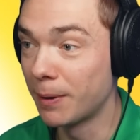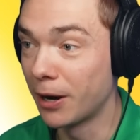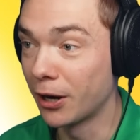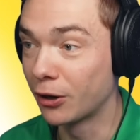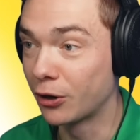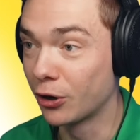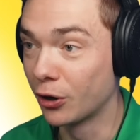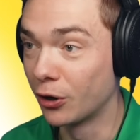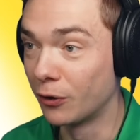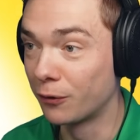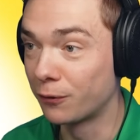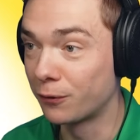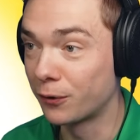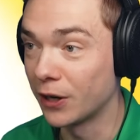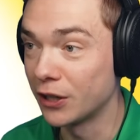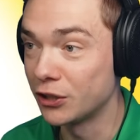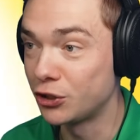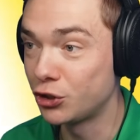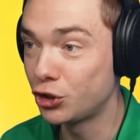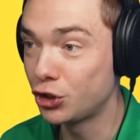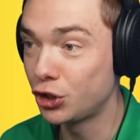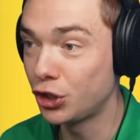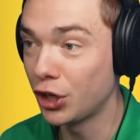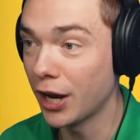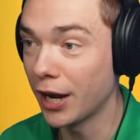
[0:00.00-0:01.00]
my girlfriend.
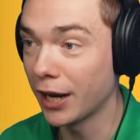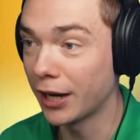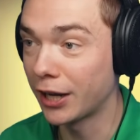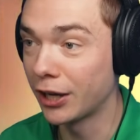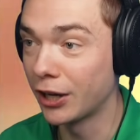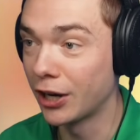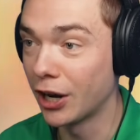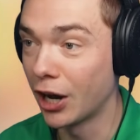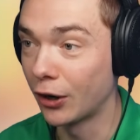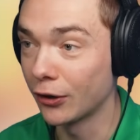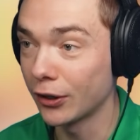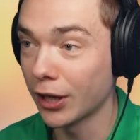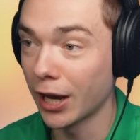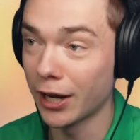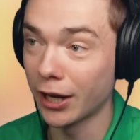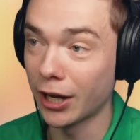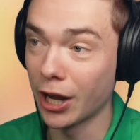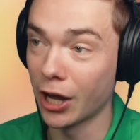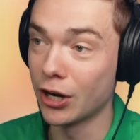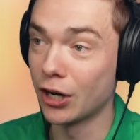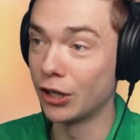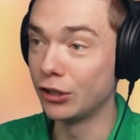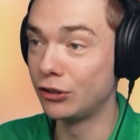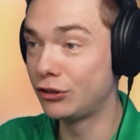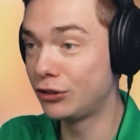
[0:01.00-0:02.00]
Check it out. I
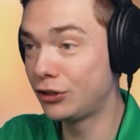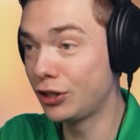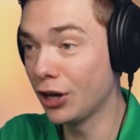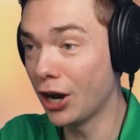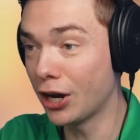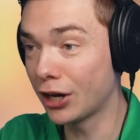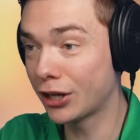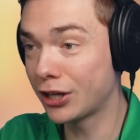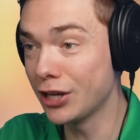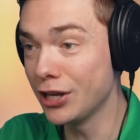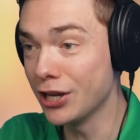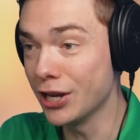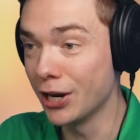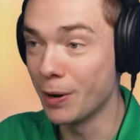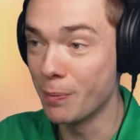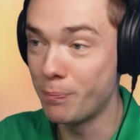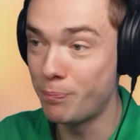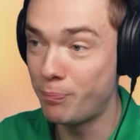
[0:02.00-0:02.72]
got a ducky in a